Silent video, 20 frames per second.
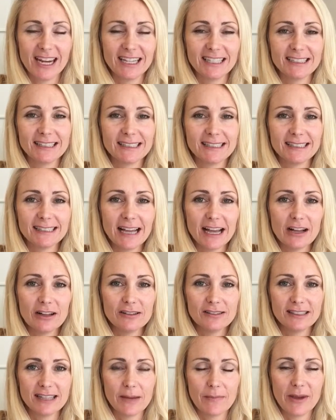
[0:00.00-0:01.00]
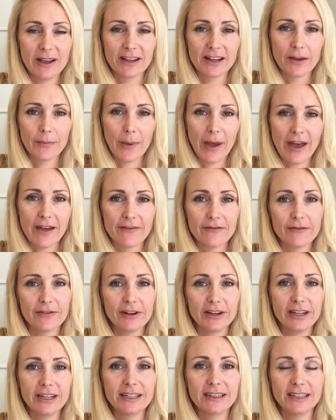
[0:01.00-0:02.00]
It's cells that make up
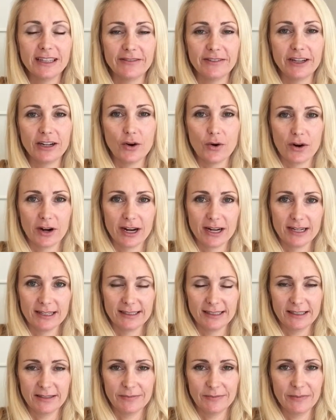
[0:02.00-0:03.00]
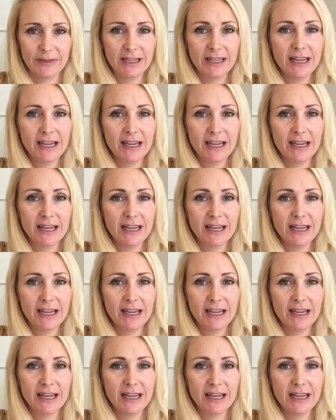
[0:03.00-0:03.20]
every living organism,